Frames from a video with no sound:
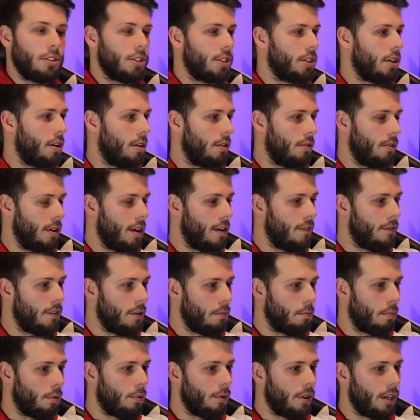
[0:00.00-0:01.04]
So if
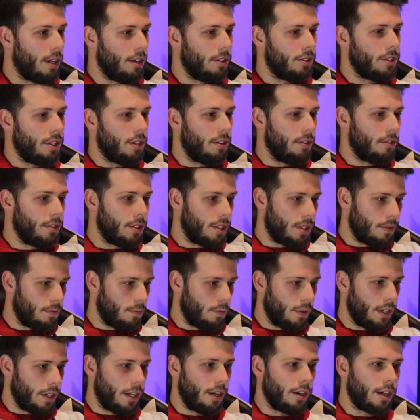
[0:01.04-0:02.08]
you point your toes
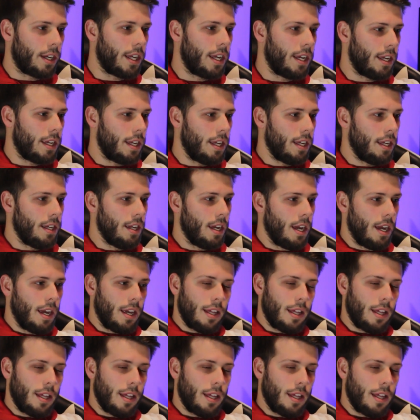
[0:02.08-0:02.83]
when you're kicking,